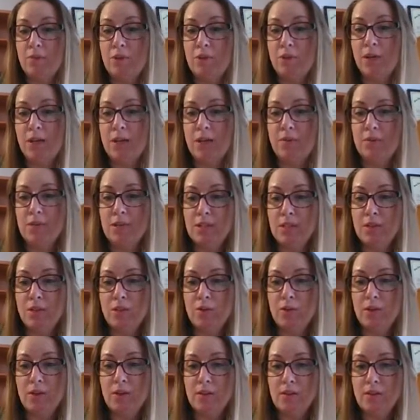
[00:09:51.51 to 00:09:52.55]
Geranium
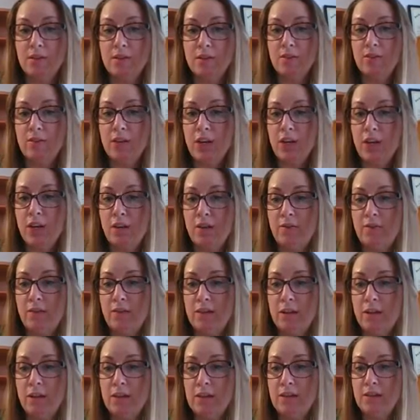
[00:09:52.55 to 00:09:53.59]
essential oil is also very good
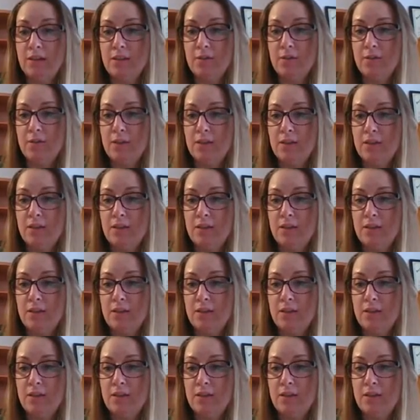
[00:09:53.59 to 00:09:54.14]
against those ones.